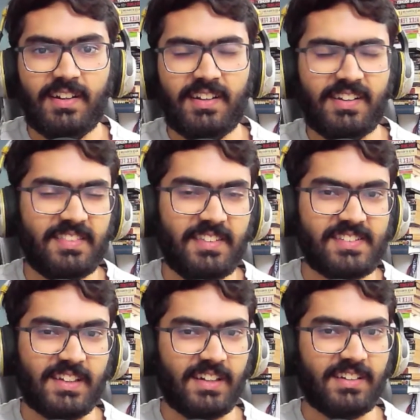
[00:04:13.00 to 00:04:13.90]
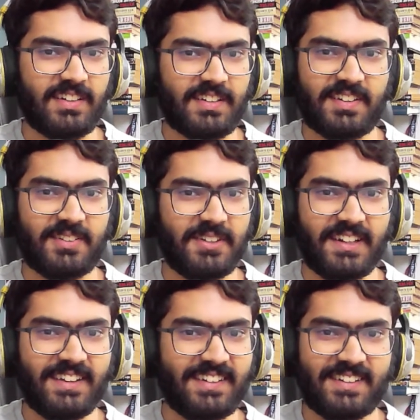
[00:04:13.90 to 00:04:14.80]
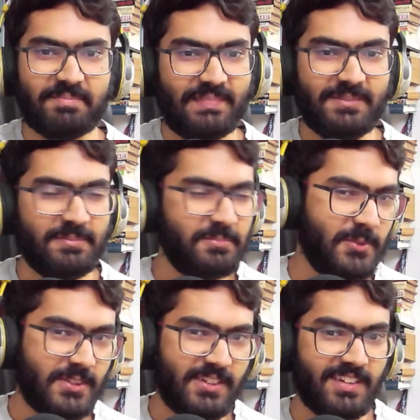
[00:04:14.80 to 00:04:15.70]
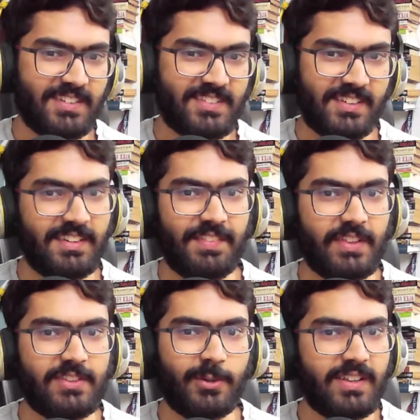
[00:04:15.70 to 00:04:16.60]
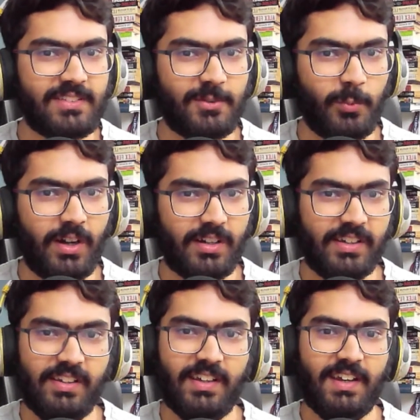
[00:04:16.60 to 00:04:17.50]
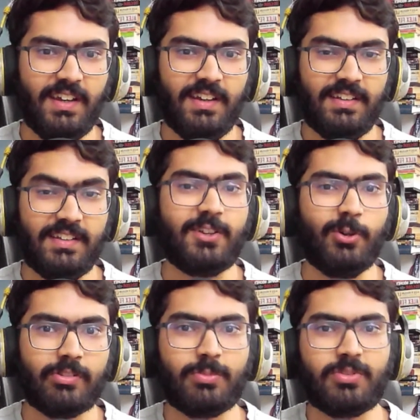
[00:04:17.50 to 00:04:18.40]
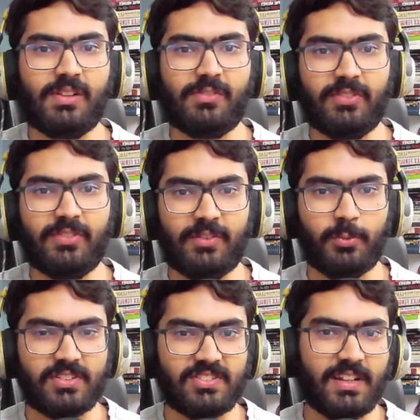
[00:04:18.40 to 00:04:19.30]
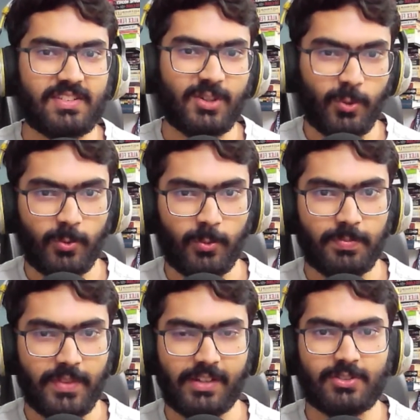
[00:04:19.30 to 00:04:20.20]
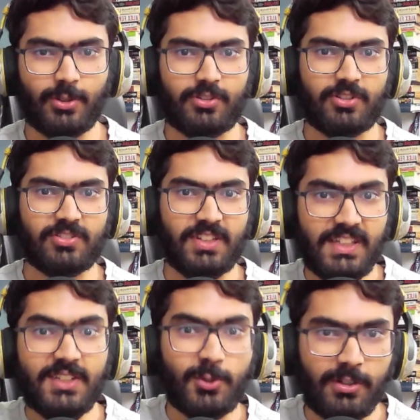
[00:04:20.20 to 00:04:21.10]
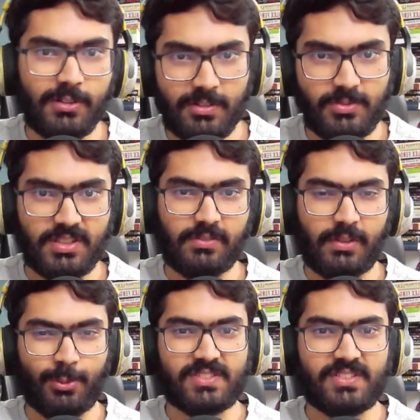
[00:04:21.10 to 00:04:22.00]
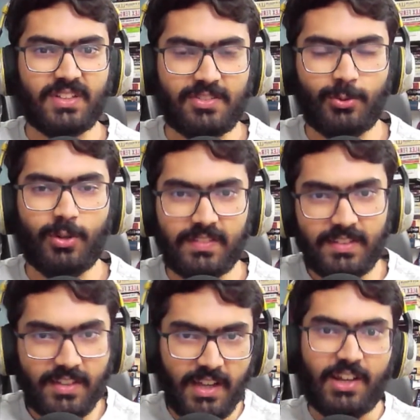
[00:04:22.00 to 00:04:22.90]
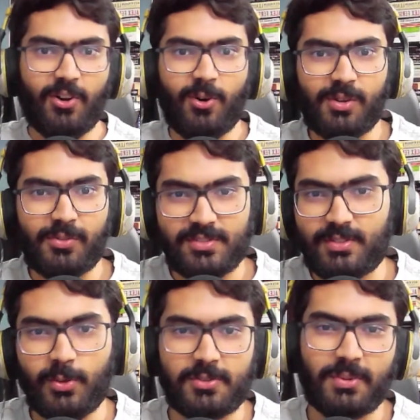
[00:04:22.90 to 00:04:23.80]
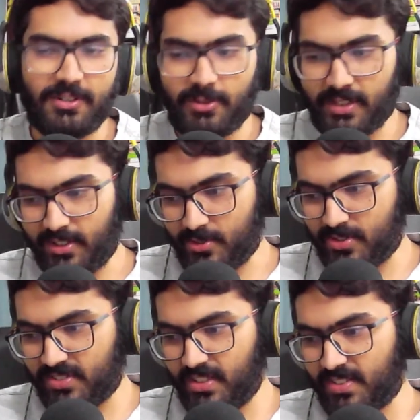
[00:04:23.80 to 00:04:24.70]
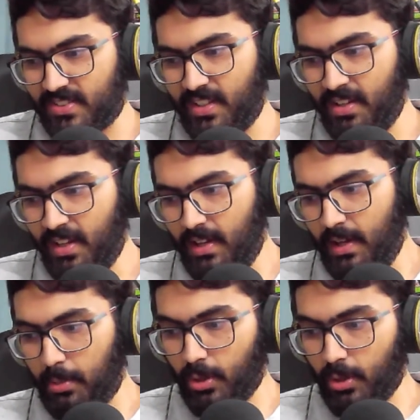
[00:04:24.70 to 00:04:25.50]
This guy, really, what can I say? There's a reason why he calls himself F1 Stats Guru. And it's not just he who calls himself F1 Stats Guru. I think all of us do as well right now. Just insane. But all